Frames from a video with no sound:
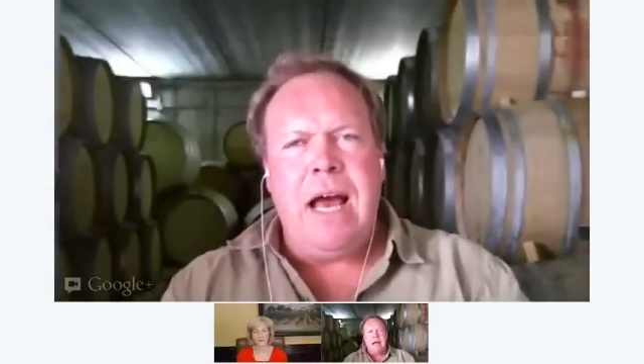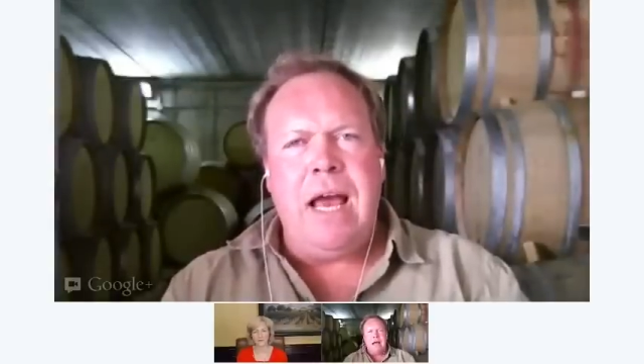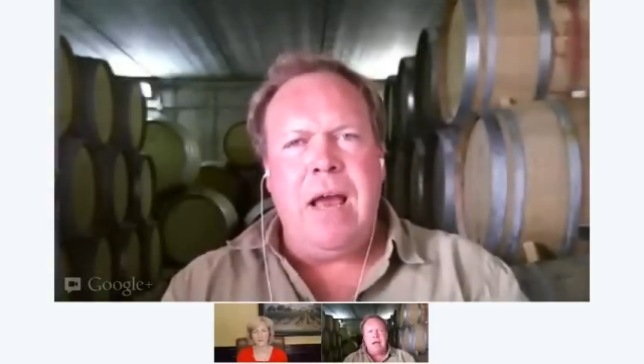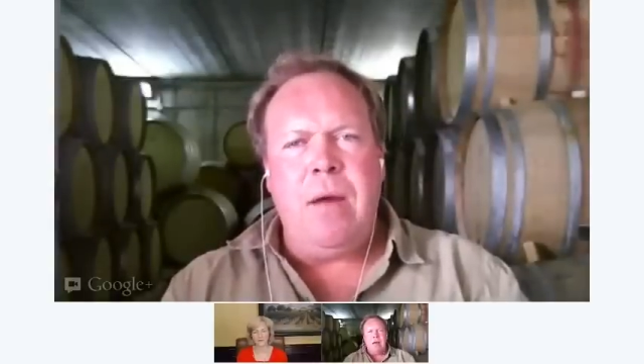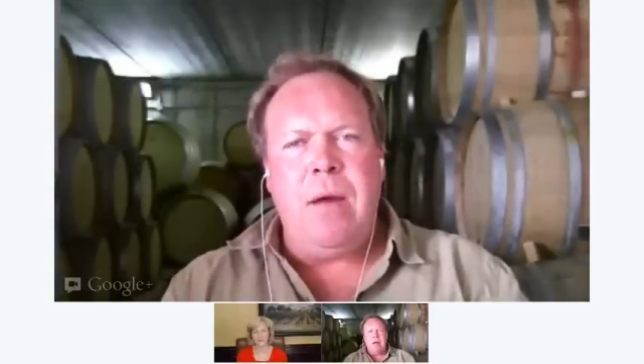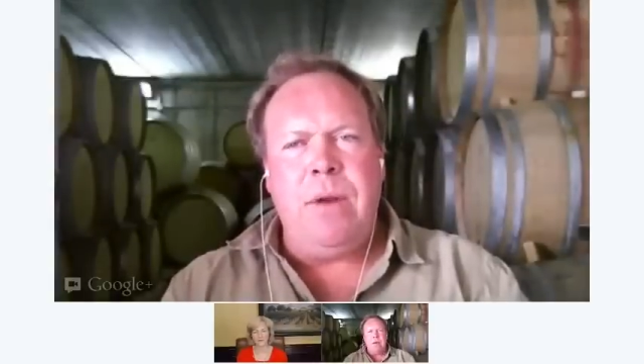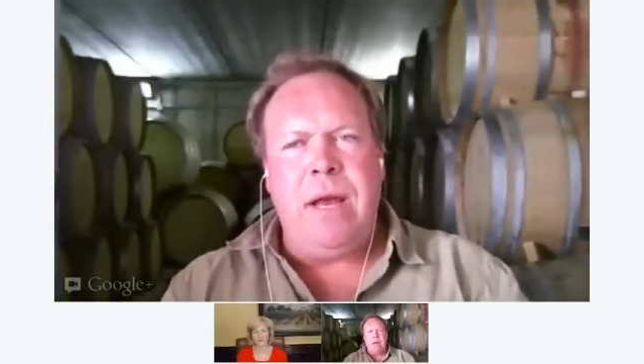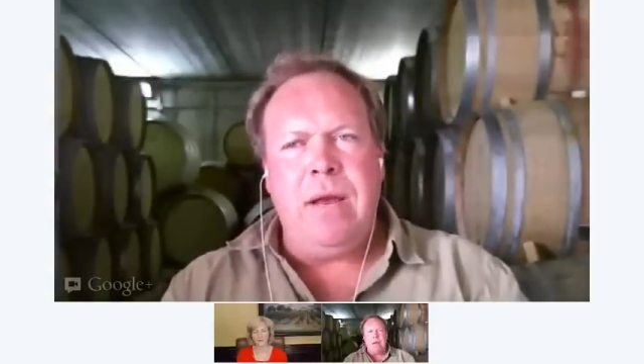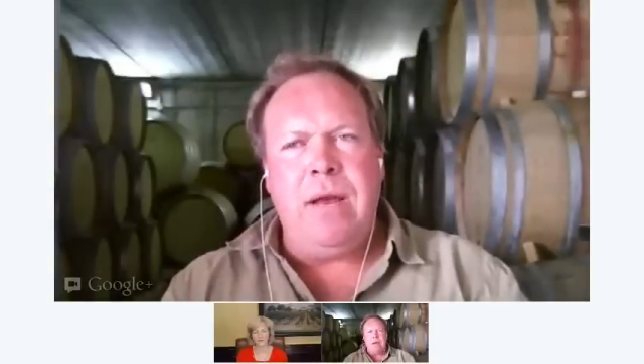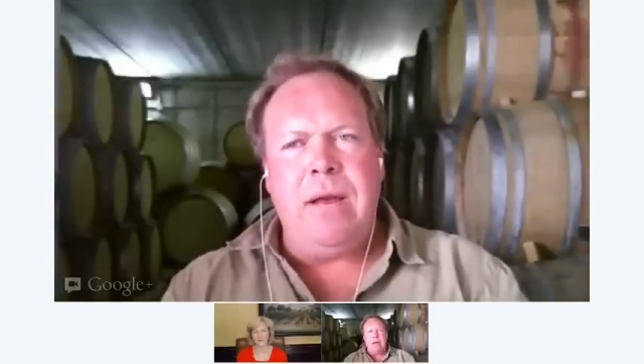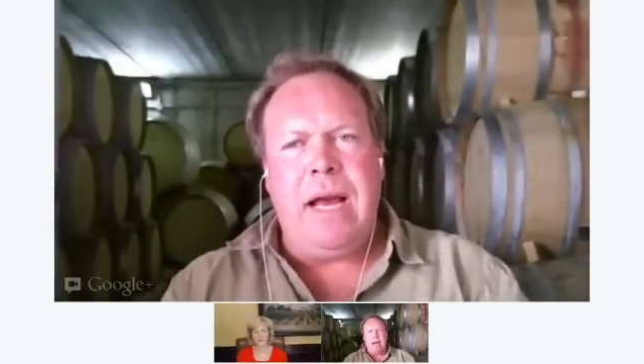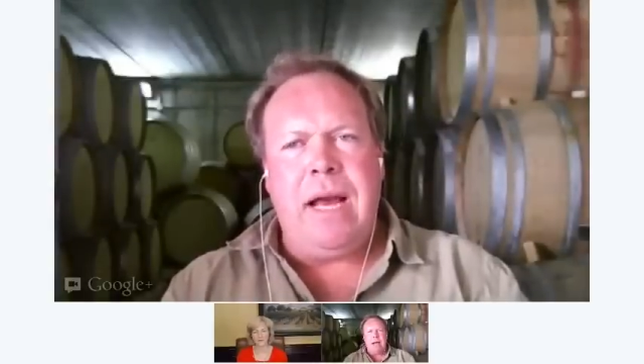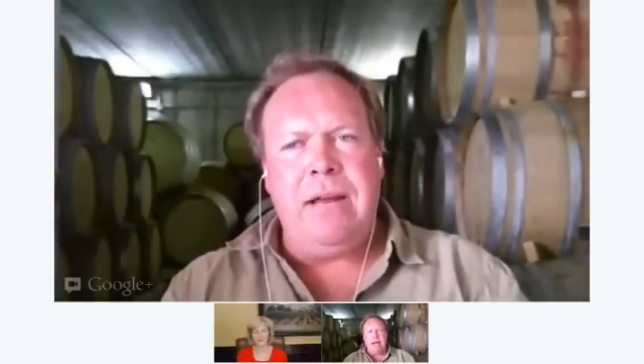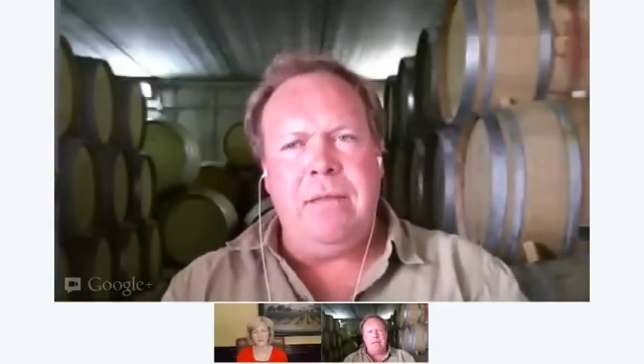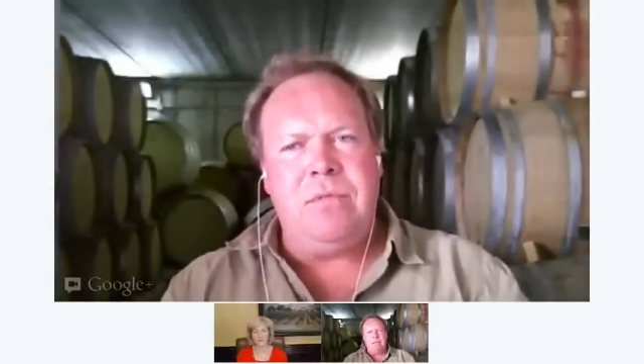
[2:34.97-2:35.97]
I, when I,
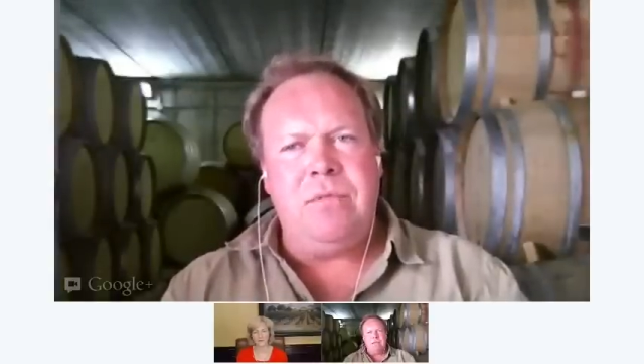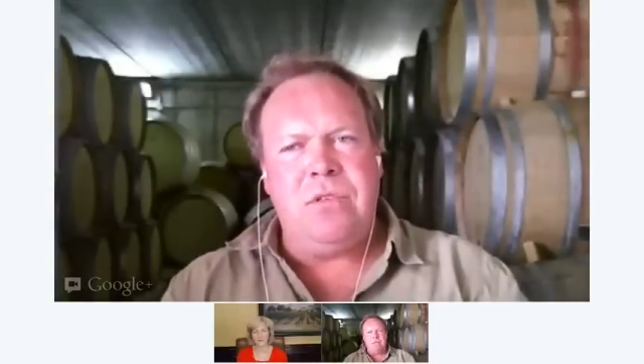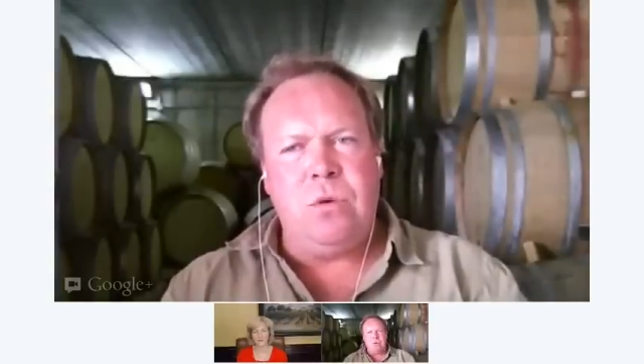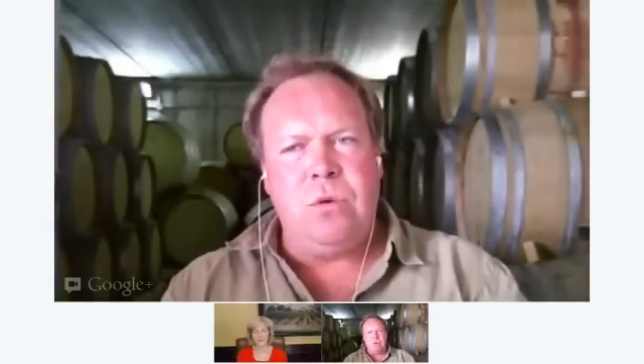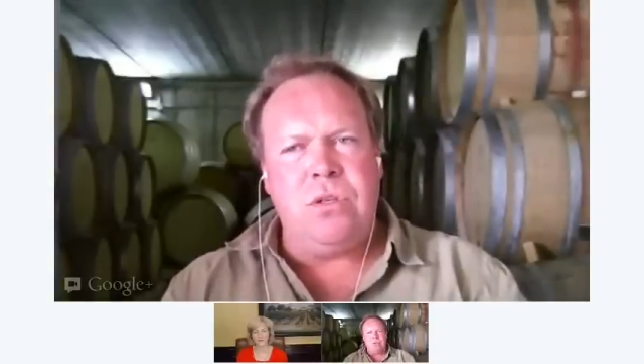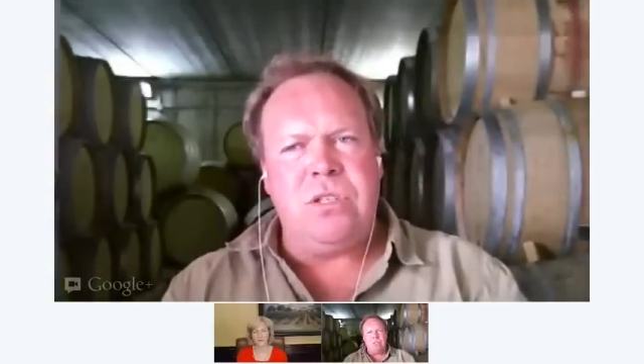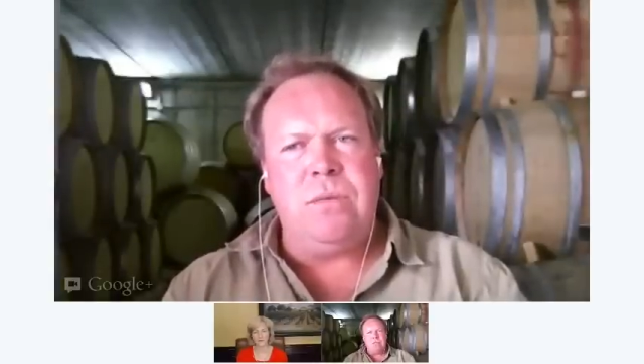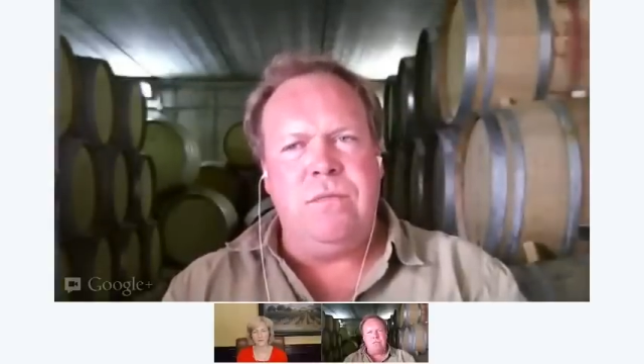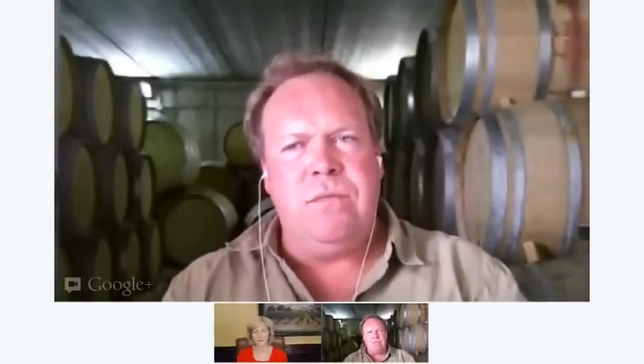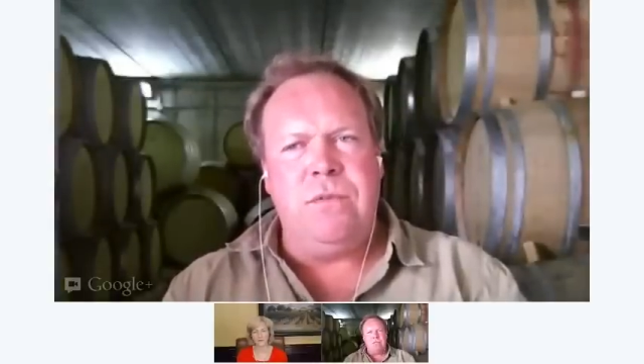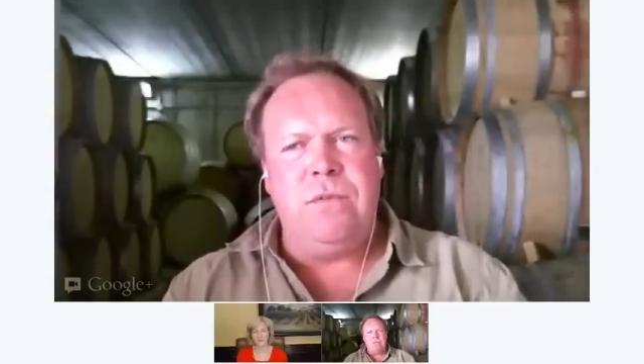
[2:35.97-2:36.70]
I source some